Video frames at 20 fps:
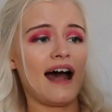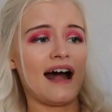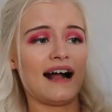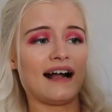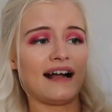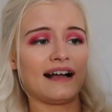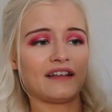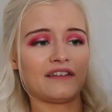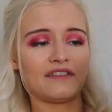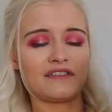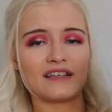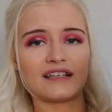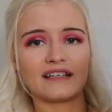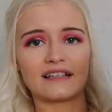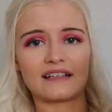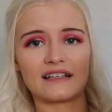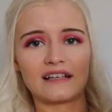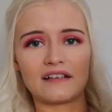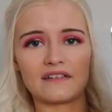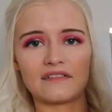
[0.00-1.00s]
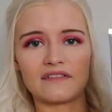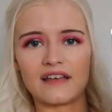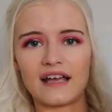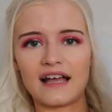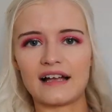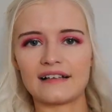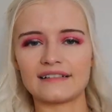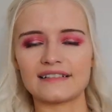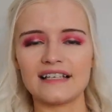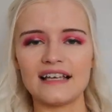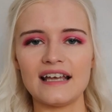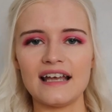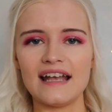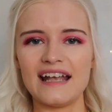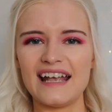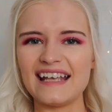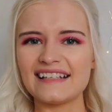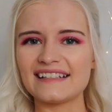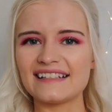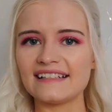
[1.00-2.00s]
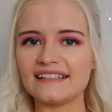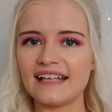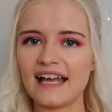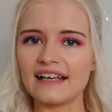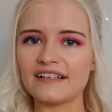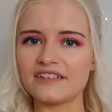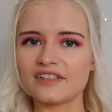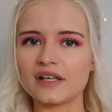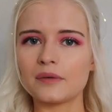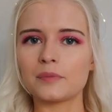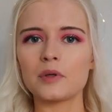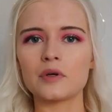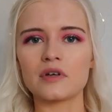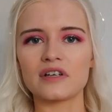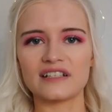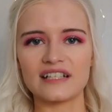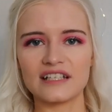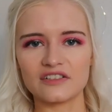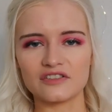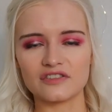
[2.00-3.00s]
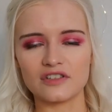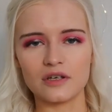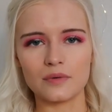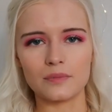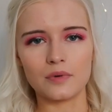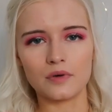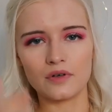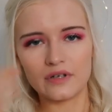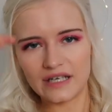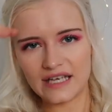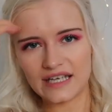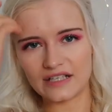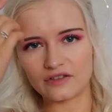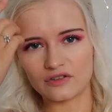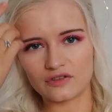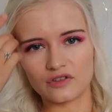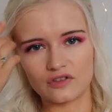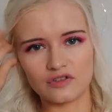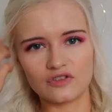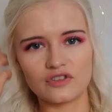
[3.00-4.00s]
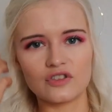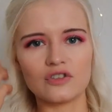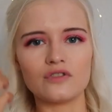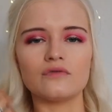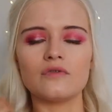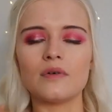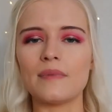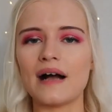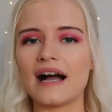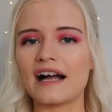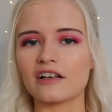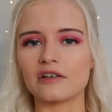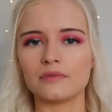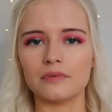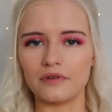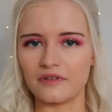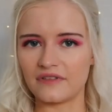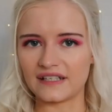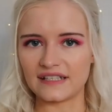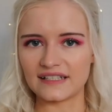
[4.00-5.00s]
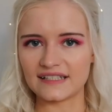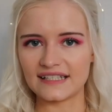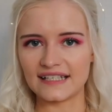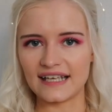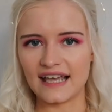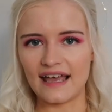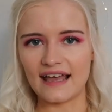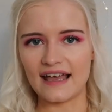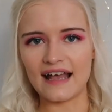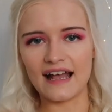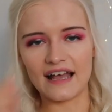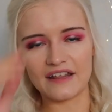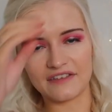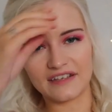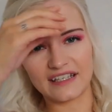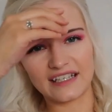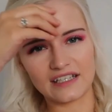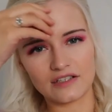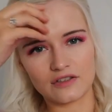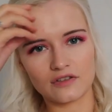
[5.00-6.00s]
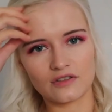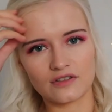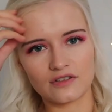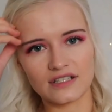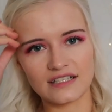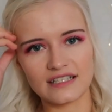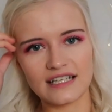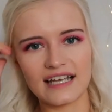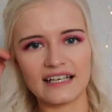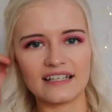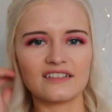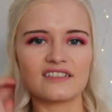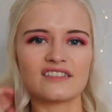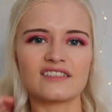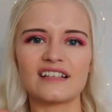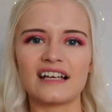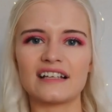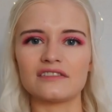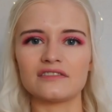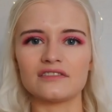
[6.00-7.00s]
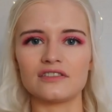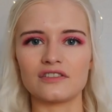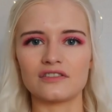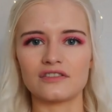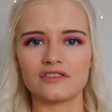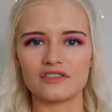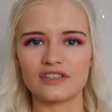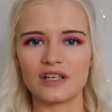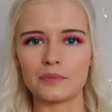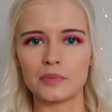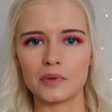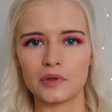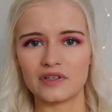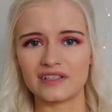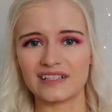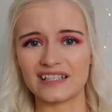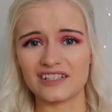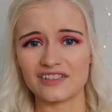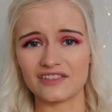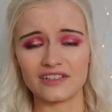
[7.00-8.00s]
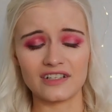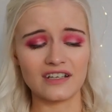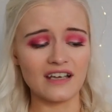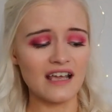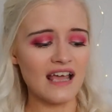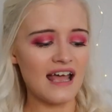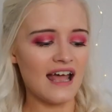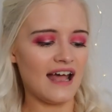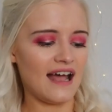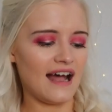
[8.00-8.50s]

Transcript: I think that it's a nice shampoo and conditioner, but it doesn't do remarkable things to your hair. I think it's just a nice standard shampoo and conditioner.